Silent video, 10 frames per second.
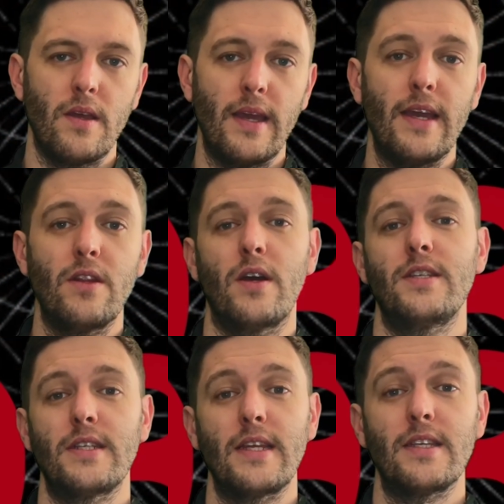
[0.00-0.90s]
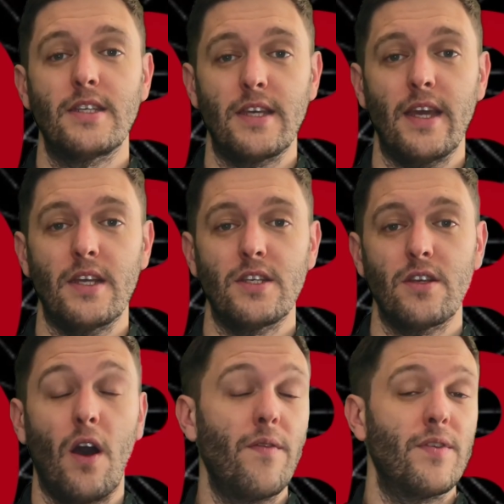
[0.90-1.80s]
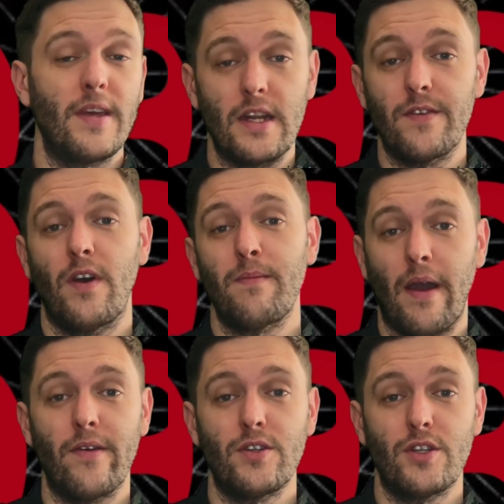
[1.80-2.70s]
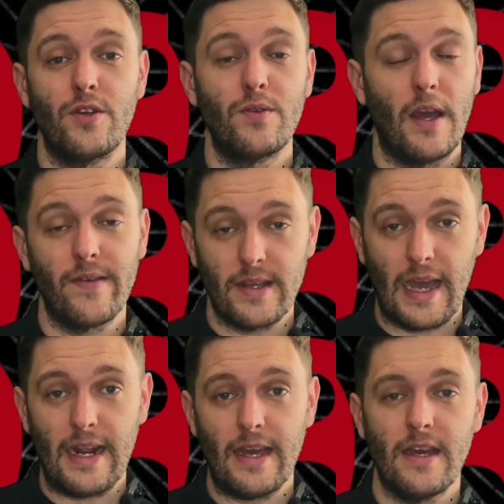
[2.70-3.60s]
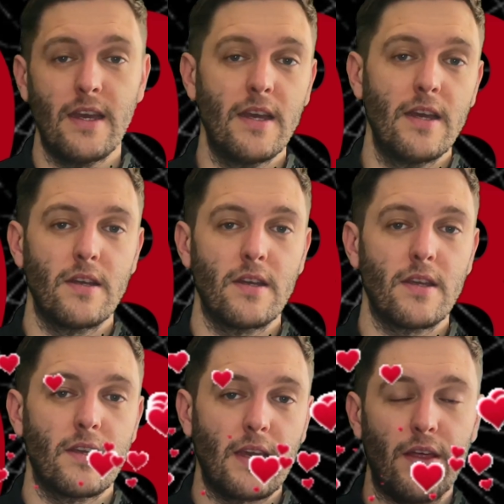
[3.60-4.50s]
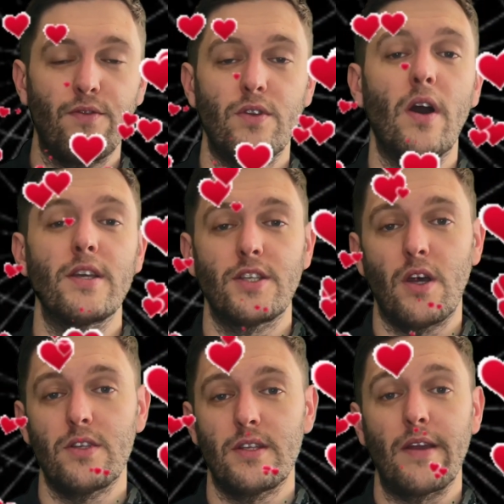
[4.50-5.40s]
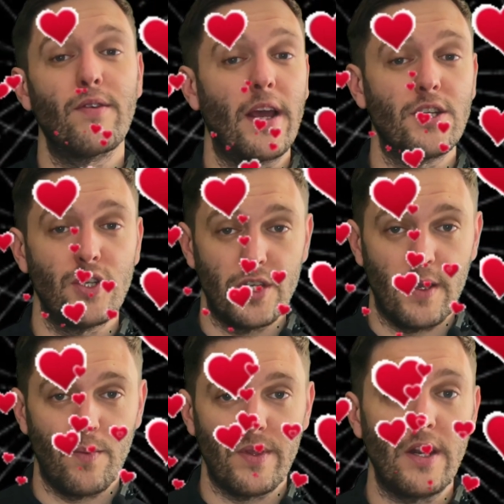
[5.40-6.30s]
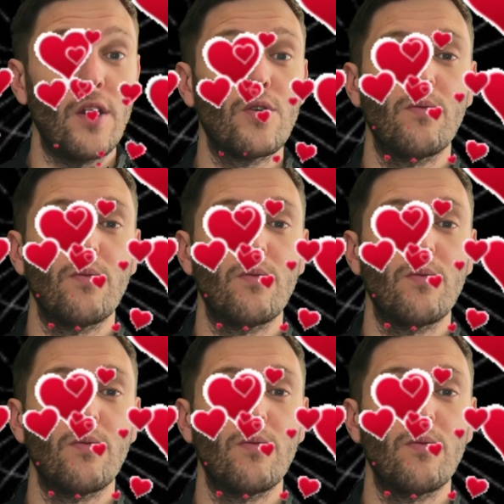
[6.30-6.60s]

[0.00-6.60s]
In 1986, after the end of her marriage to David Kellett, Catherine Knight started a relationship with a local